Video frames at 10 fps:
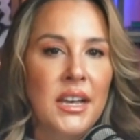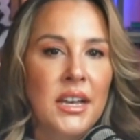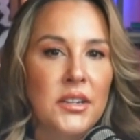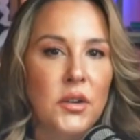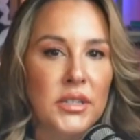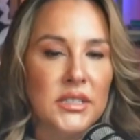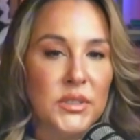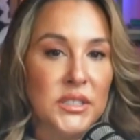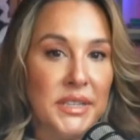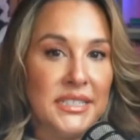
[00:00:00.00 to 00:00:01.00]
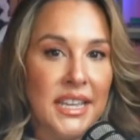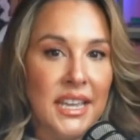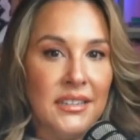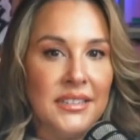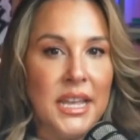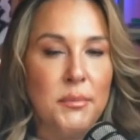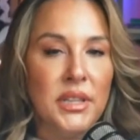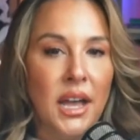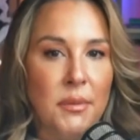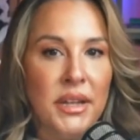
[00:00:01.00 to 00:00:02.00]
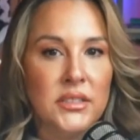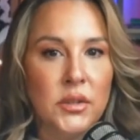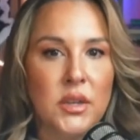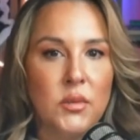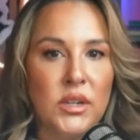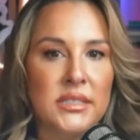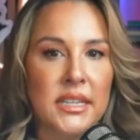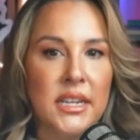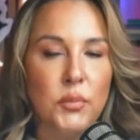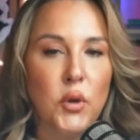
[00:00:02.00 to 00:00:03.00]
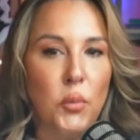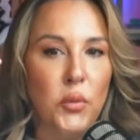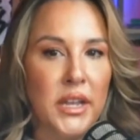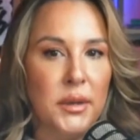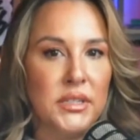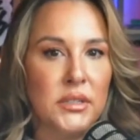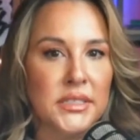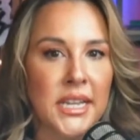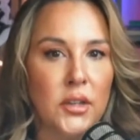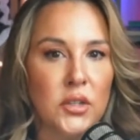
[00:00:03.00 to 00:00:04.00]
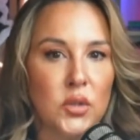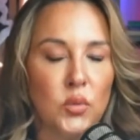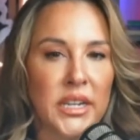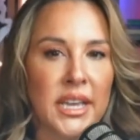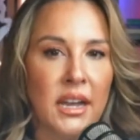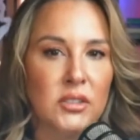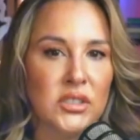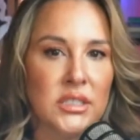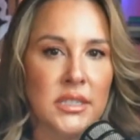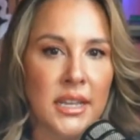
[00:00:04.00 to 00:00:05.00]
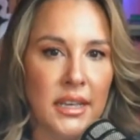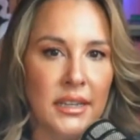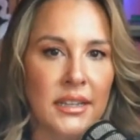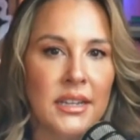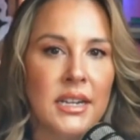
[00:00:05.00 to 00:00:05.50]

Notice what's missing? They imply Baldoni was inappropriate, but don't tell you what he actually did.